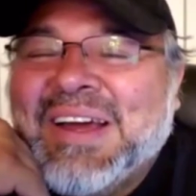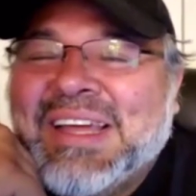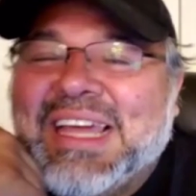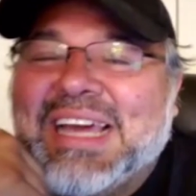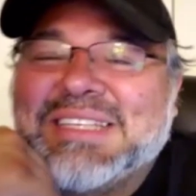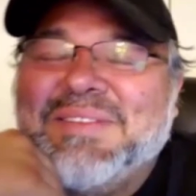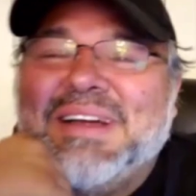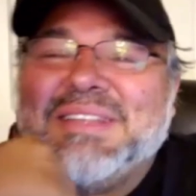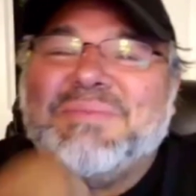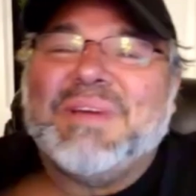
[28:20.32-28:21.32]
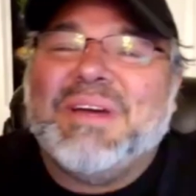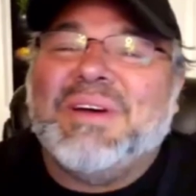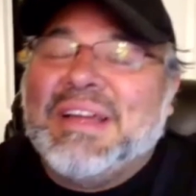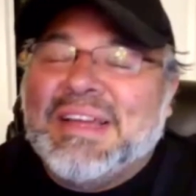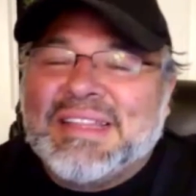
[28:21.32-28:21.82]
Thanks so much,
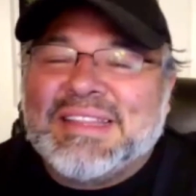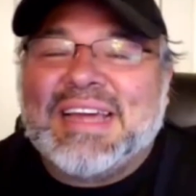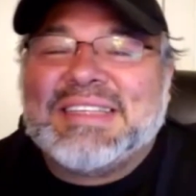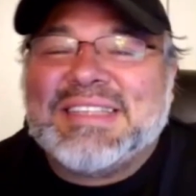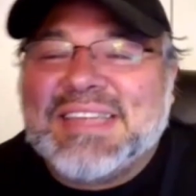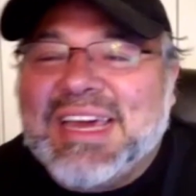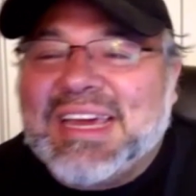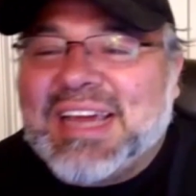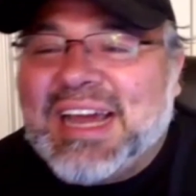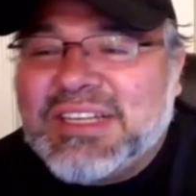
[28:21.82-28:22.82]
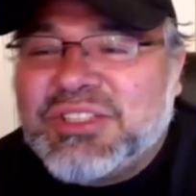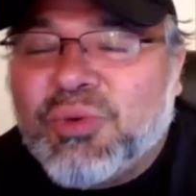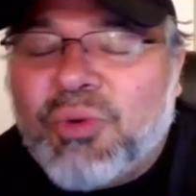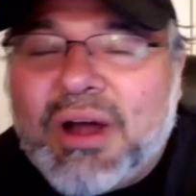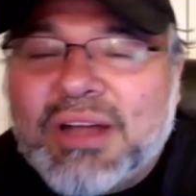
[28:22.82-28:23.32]
Mijo. Thanks again, guys. You're
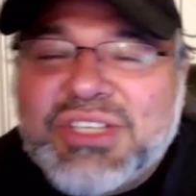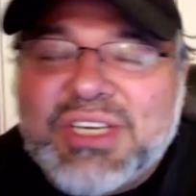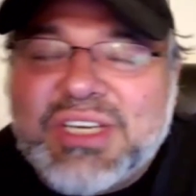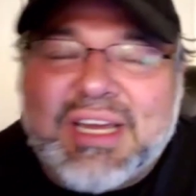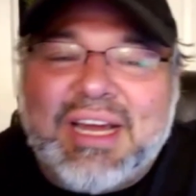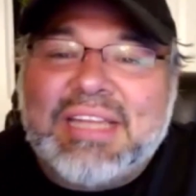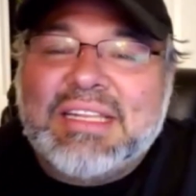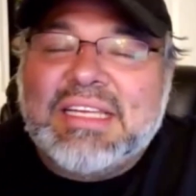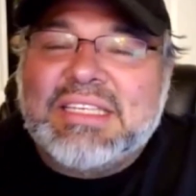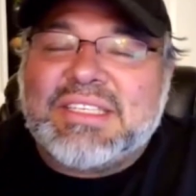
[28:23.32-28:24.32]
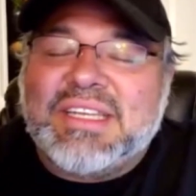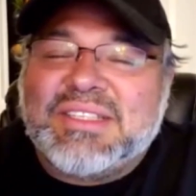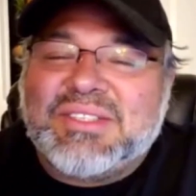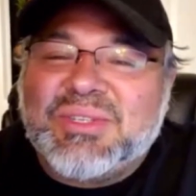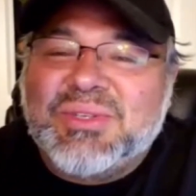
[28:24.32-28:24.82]
watching and
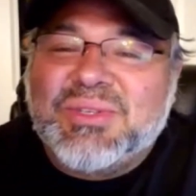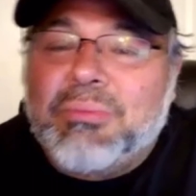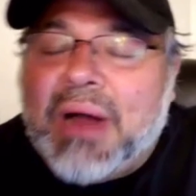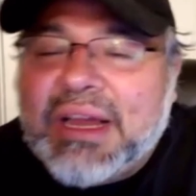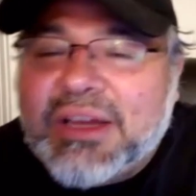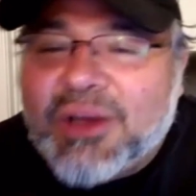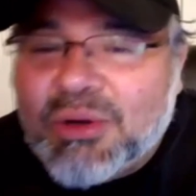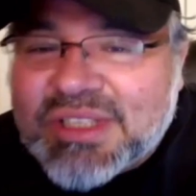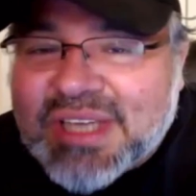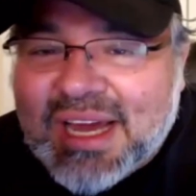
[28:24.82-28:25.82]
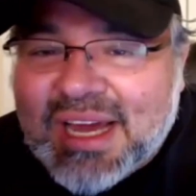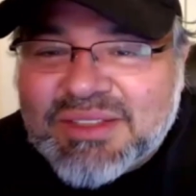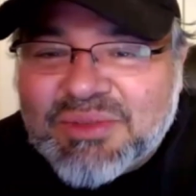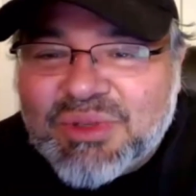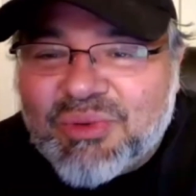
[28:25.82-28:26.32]
listening to My
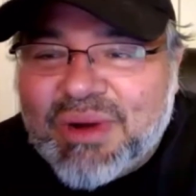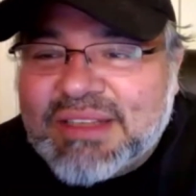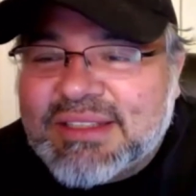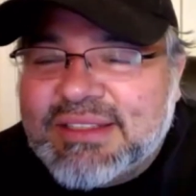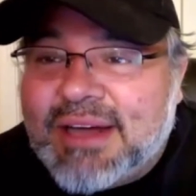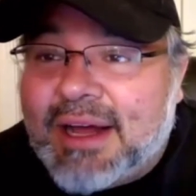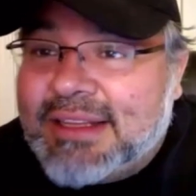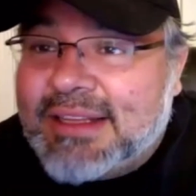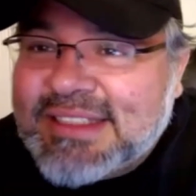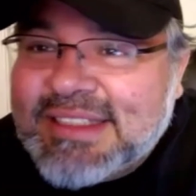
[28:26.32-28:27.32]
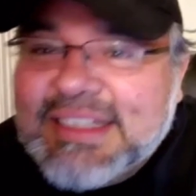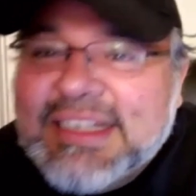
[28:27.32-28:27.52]
GhostCast with Rez Gonzalez.